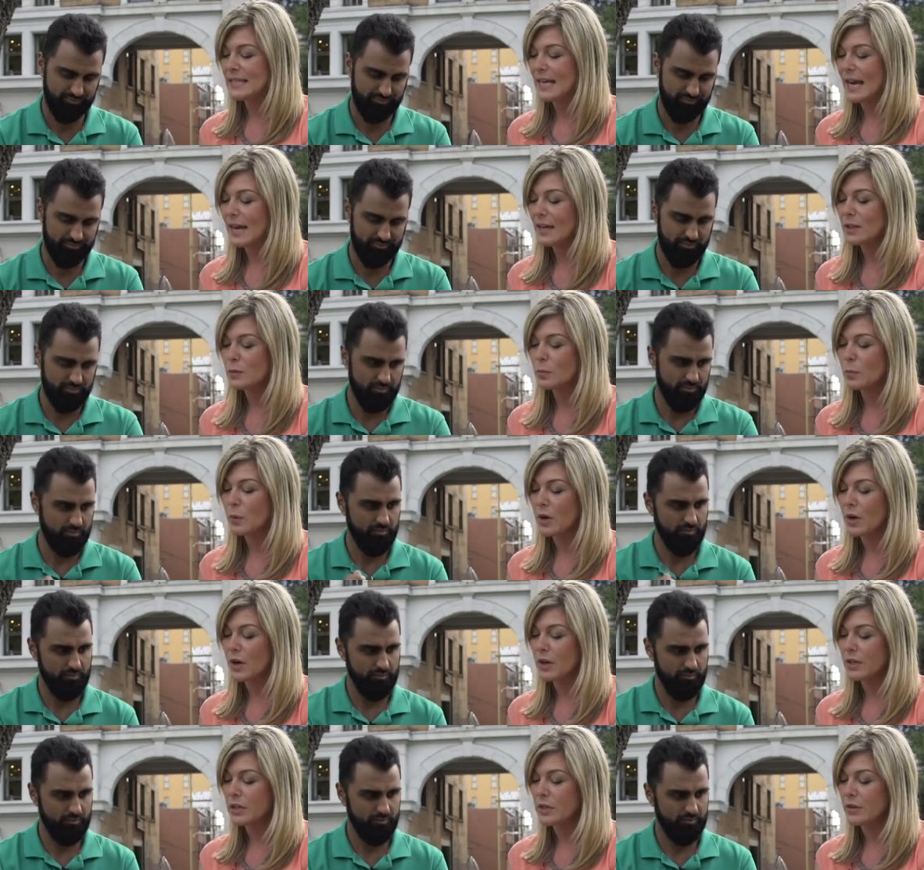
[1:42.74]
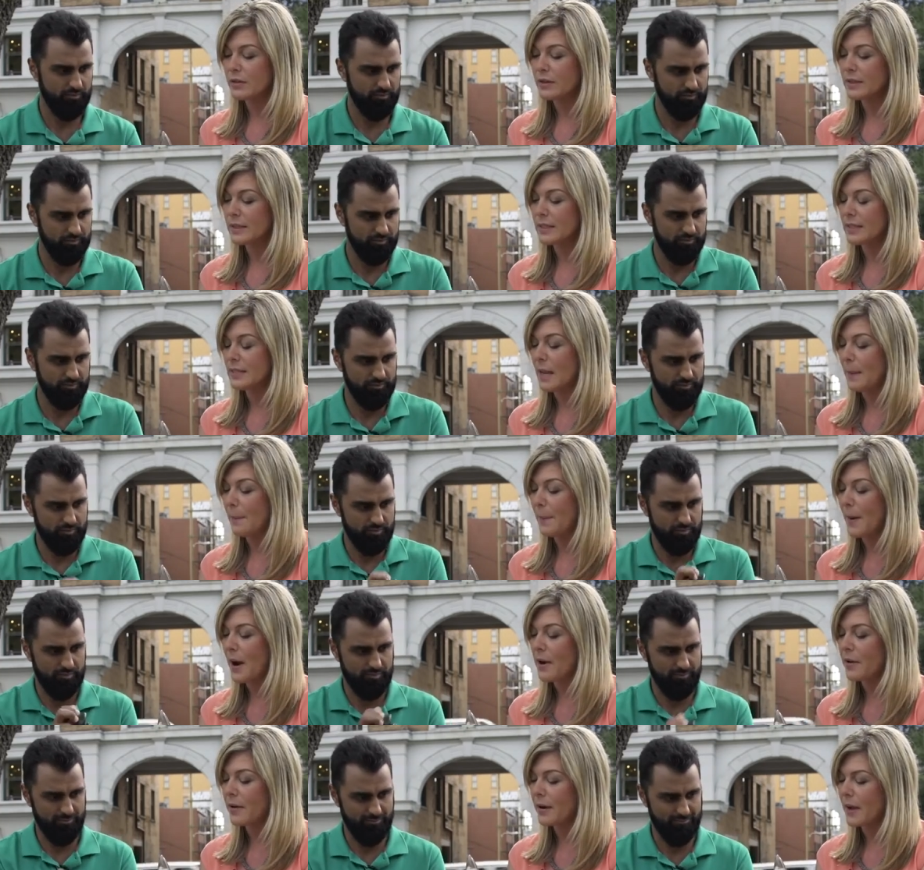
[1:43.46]
Speaker 1: does work. You can see it
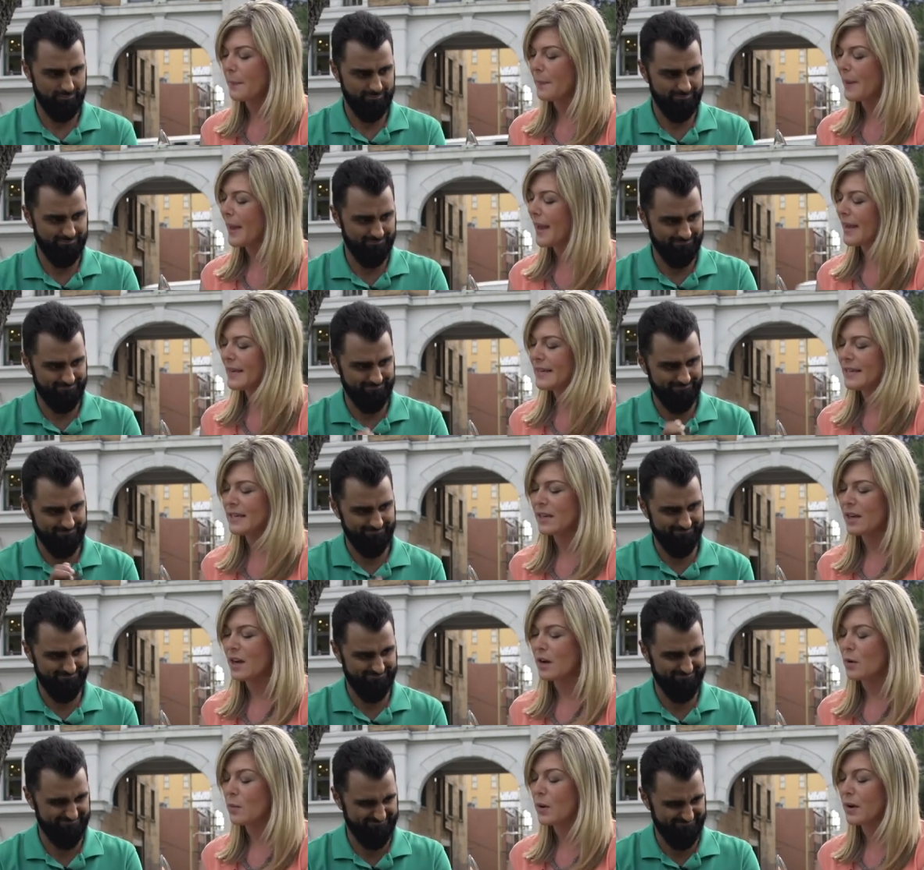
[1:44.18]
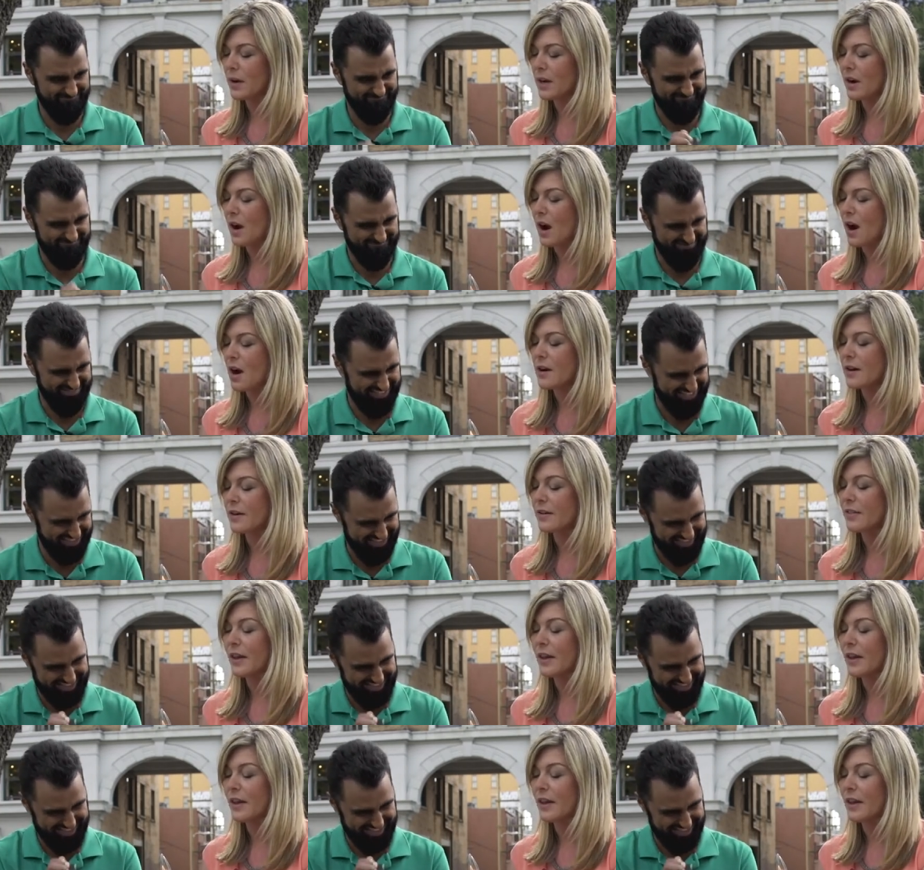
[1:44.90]
powering up. Andy, you got to work it harder.